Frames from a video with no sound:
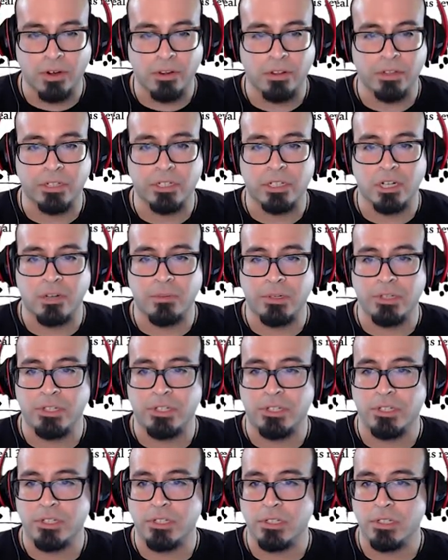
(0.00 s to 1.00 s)
Early
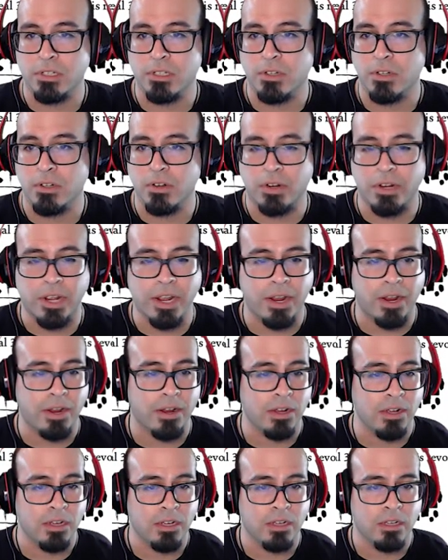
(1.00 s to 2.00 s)
Skirmish. Okay.
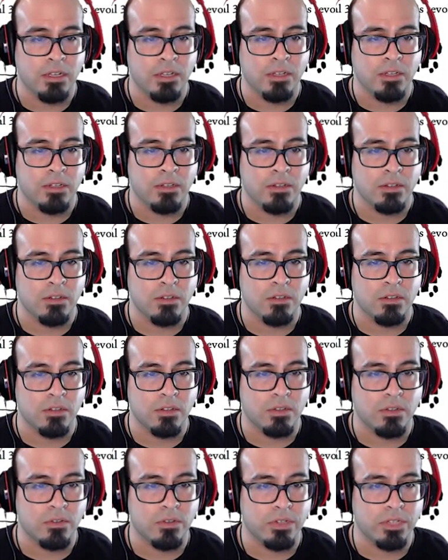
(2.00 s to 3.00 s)

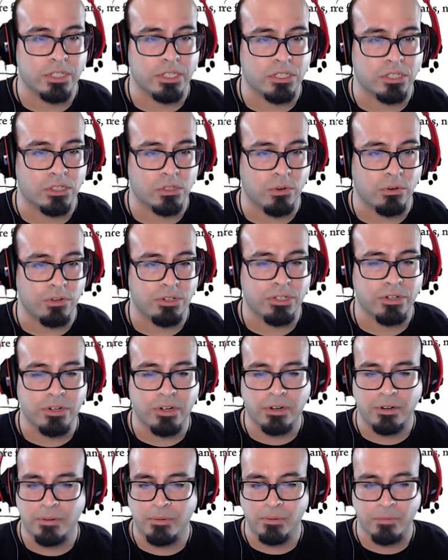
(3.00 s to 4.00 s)
What is this?
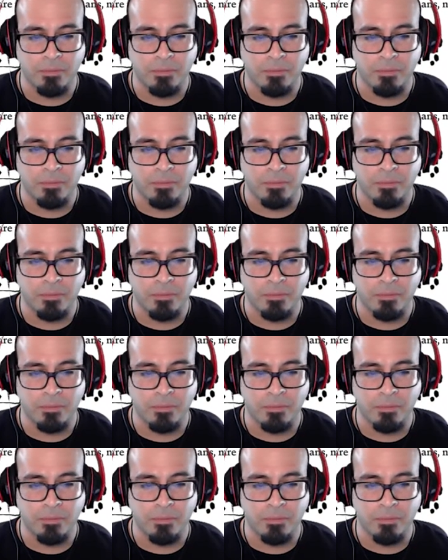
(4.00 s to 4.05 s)
Sorcerer?